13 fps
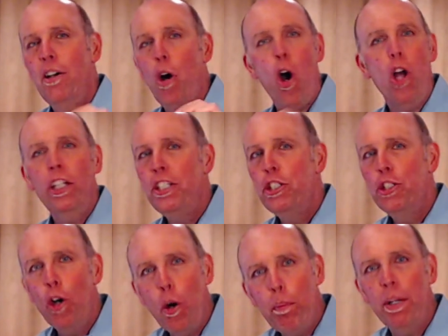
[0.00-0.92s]
all
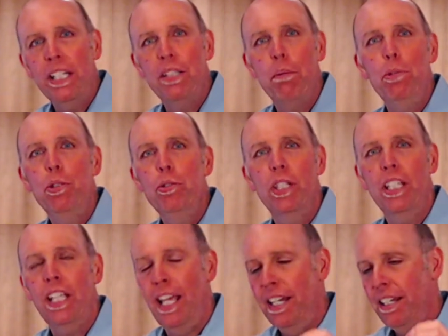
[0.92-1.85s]
interpreting the
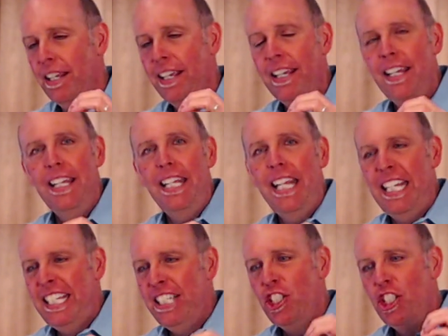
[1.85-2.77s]
music and
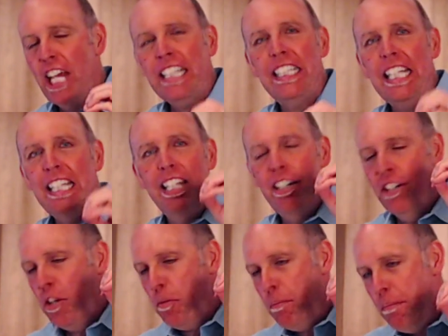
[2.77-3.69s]
injecting their
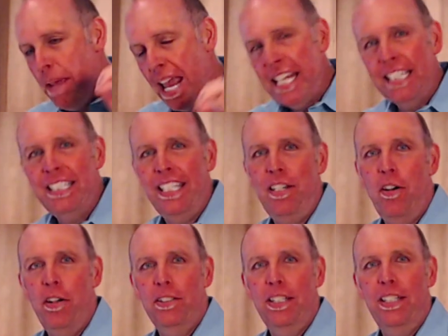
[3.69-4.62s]
humanity
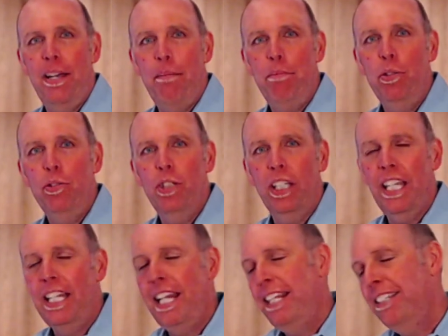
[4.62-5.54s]
onto that music.
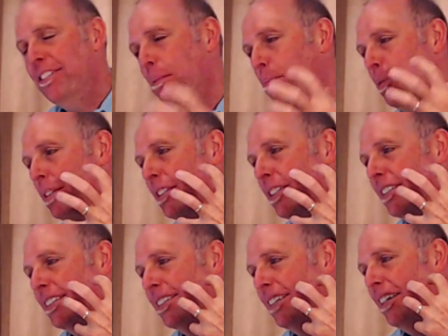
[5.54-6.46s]
It ends up with
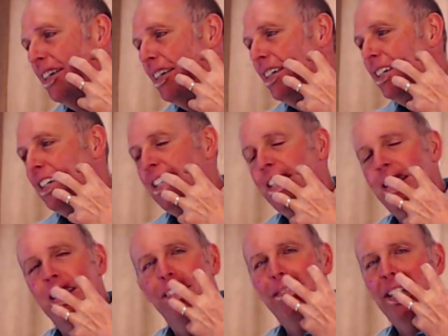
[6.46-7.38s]
this
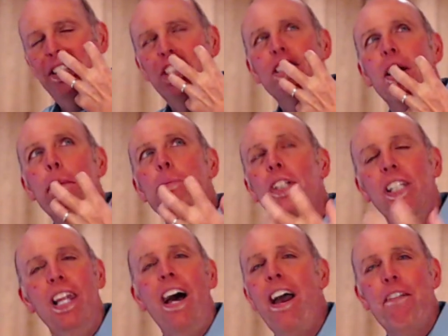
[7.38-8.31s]
it just comes
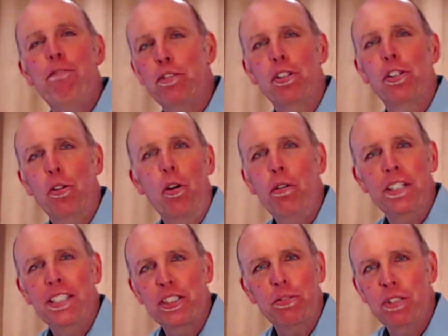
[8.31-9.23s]
alive with
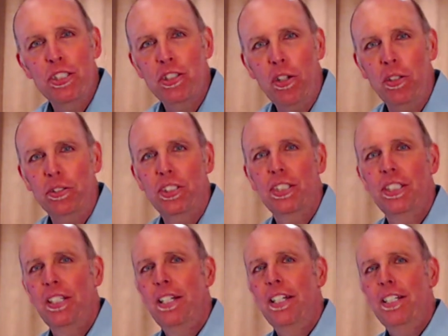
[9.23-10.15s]
glorious results.
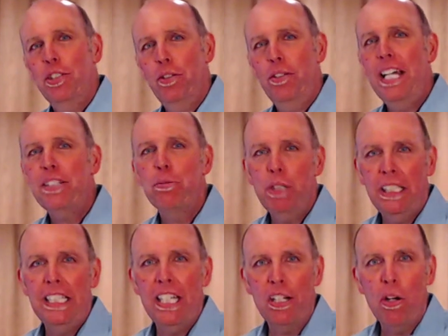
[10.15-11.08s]
So that's
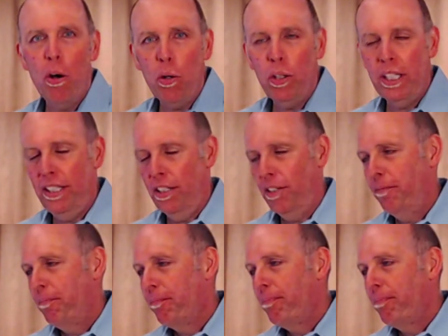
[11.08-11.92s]
really the goal here.